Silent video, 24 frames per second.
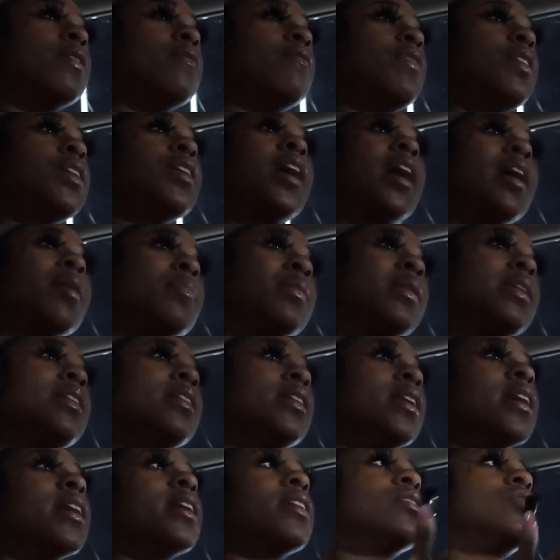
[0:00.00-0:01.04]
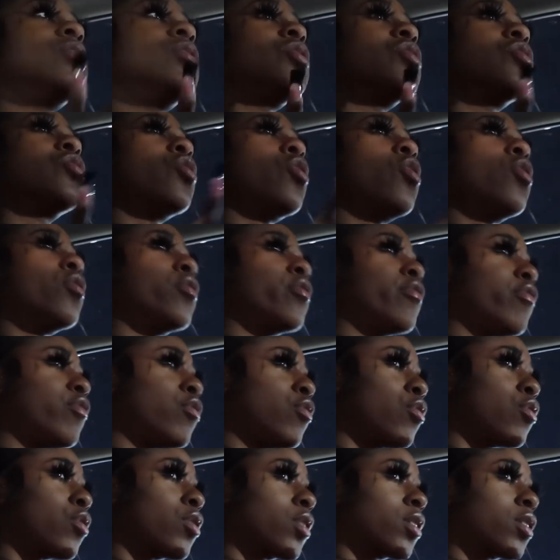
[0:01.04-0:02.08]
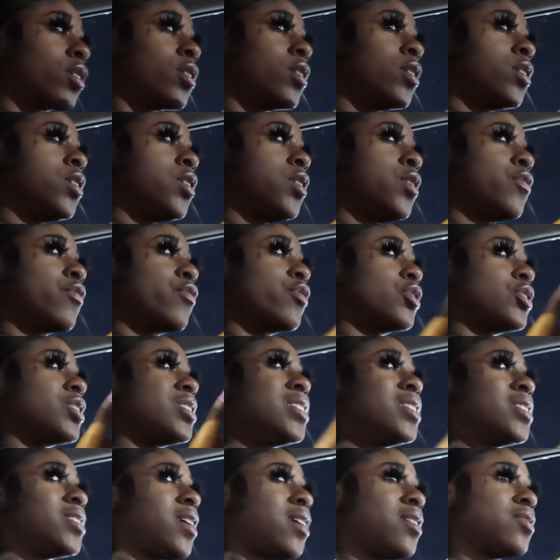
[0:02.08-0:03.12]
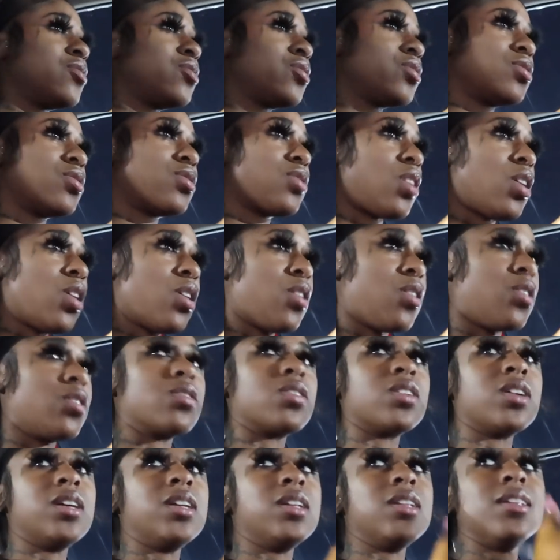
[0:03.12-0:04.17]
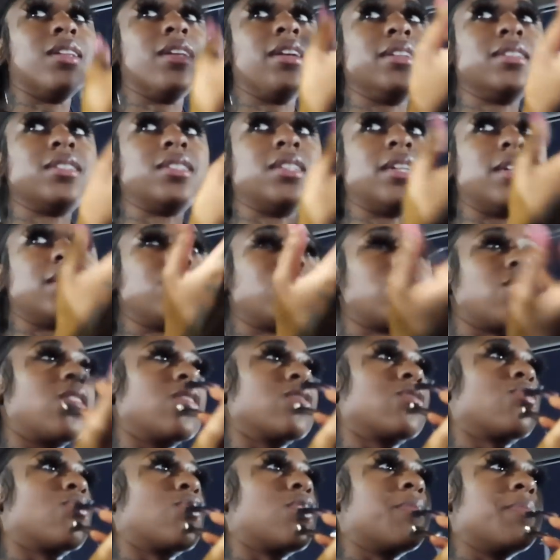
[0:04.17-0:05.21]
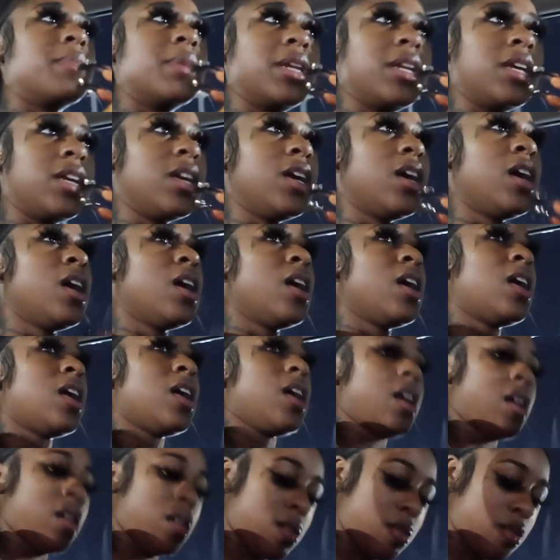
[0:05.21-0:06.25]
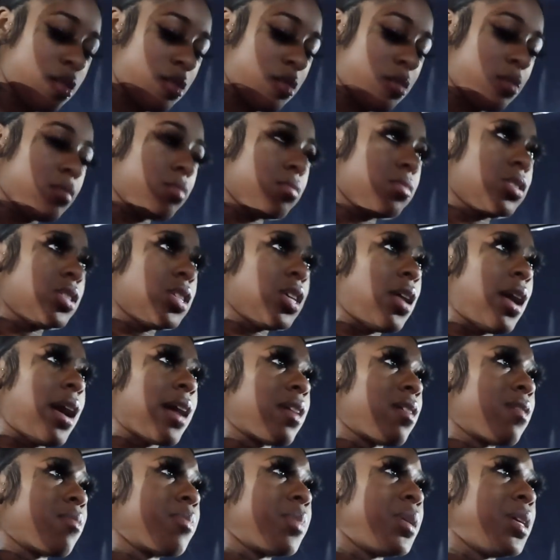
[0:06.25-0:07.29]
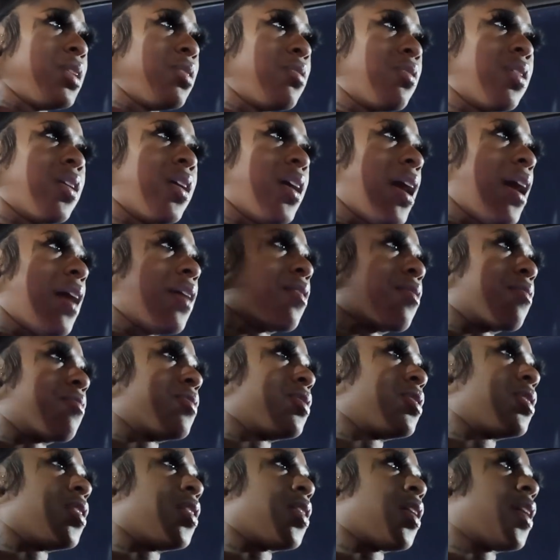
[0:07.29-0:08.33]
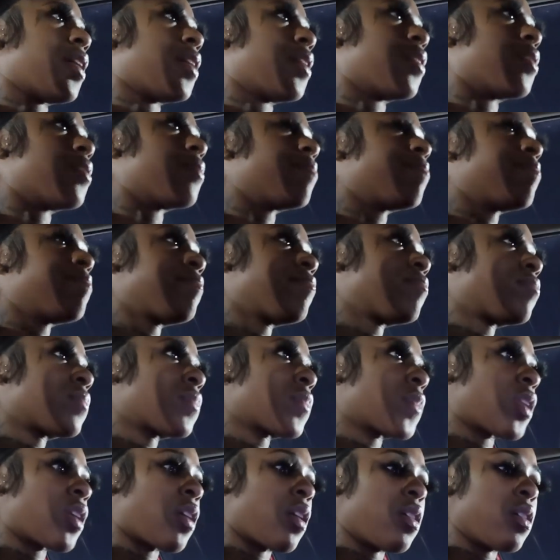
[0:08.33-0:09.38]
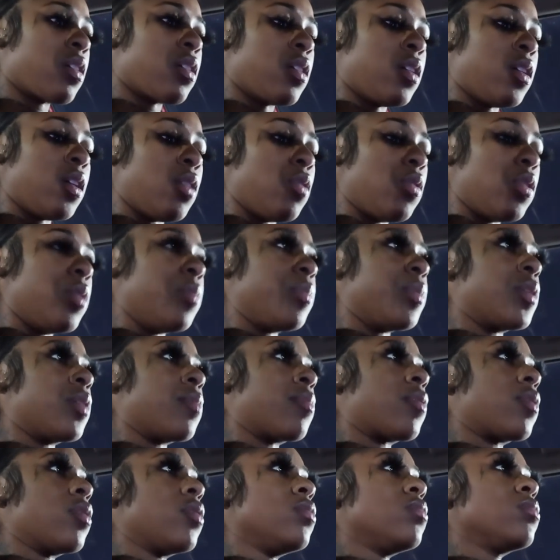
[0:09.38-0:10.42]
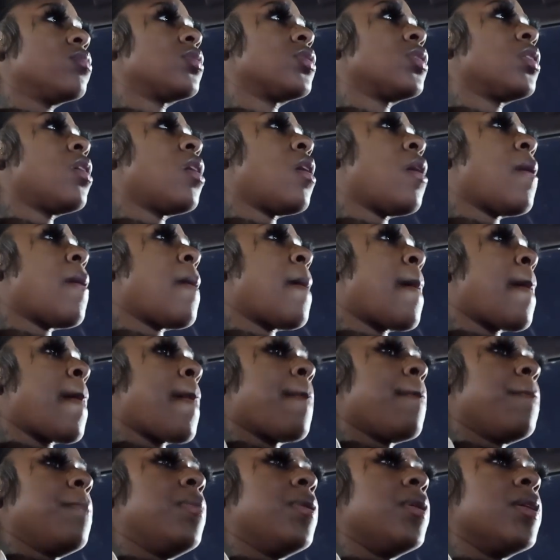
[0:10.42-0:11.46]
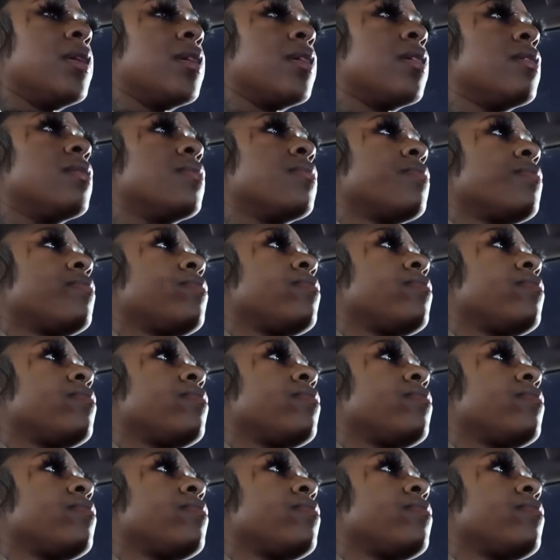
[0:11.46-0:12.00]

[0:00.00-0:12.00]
a VIP dance just on the floor for ten dollars a song unless they start throwing money um, so I don't be knowing how to really like go up and approach. But